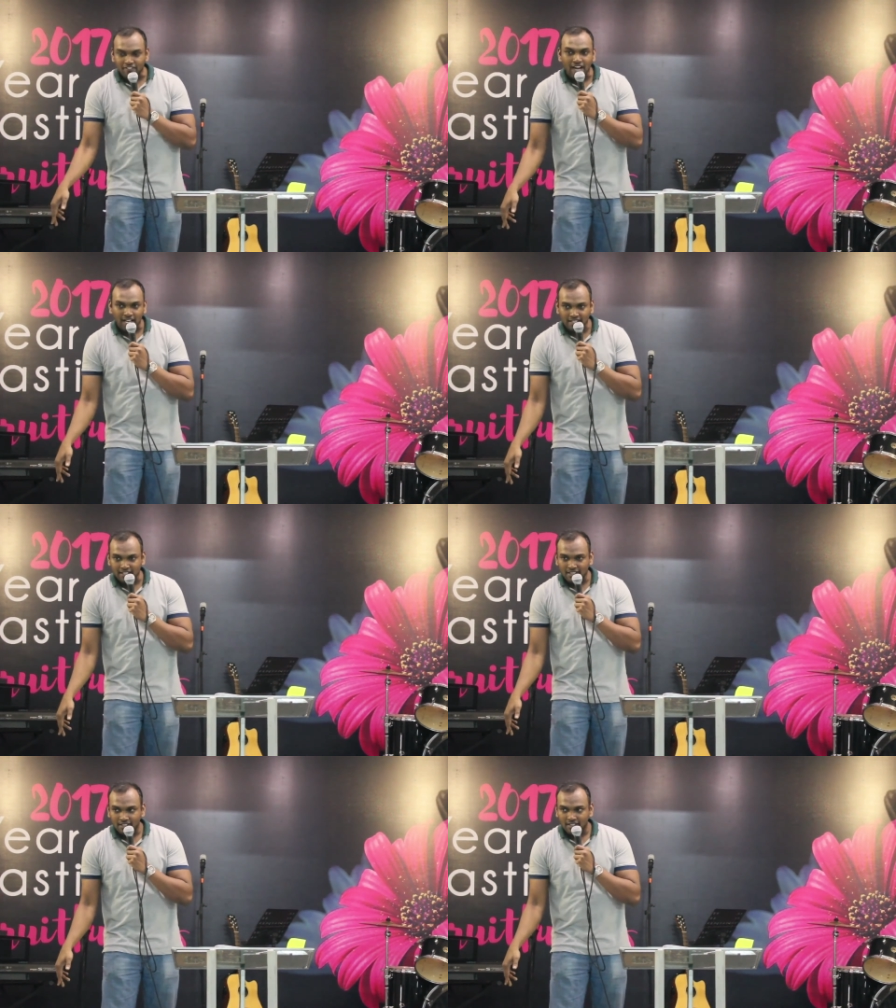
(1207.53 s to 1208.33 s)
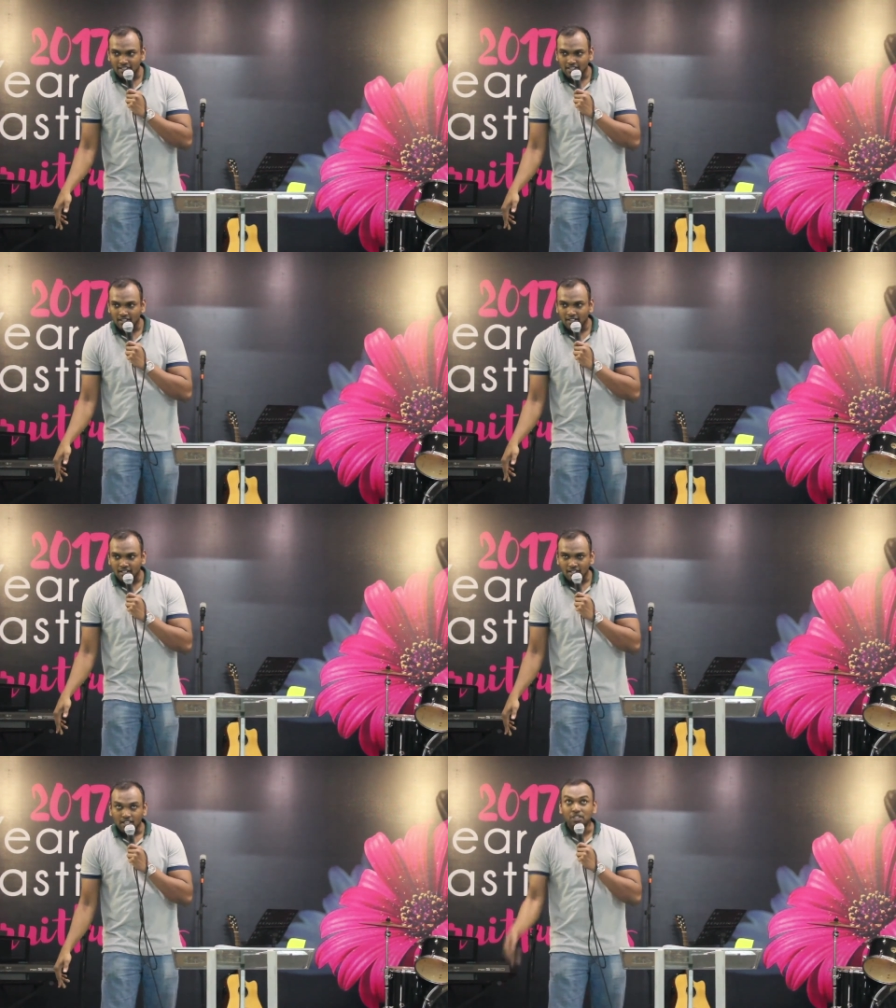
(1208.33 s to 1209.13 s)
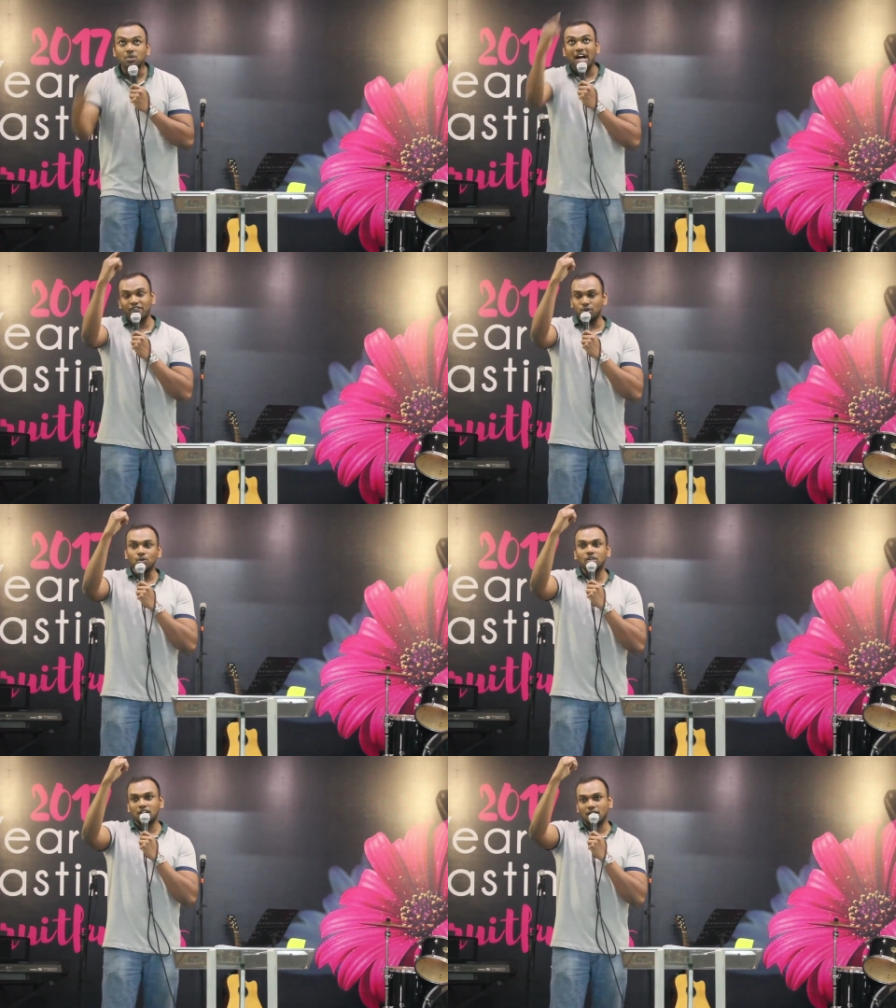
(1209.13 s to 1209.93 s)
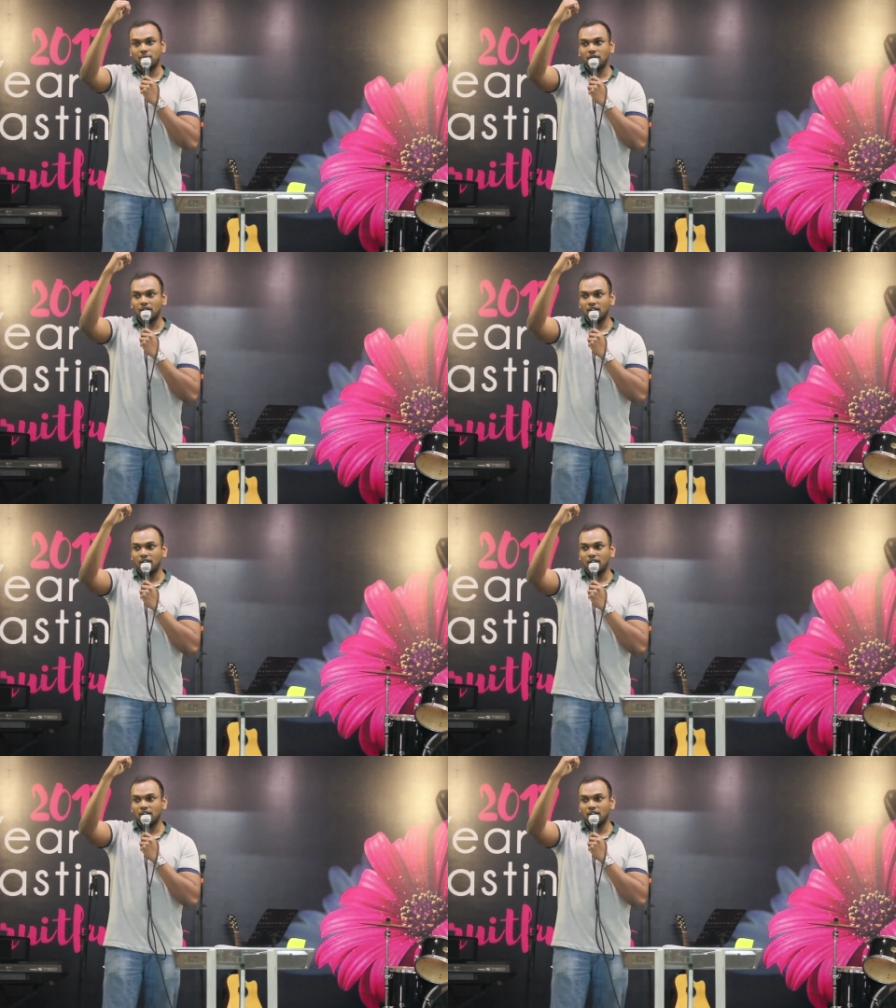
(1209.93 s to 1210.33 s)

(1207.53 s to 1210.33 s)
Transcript: valley, you have to look up,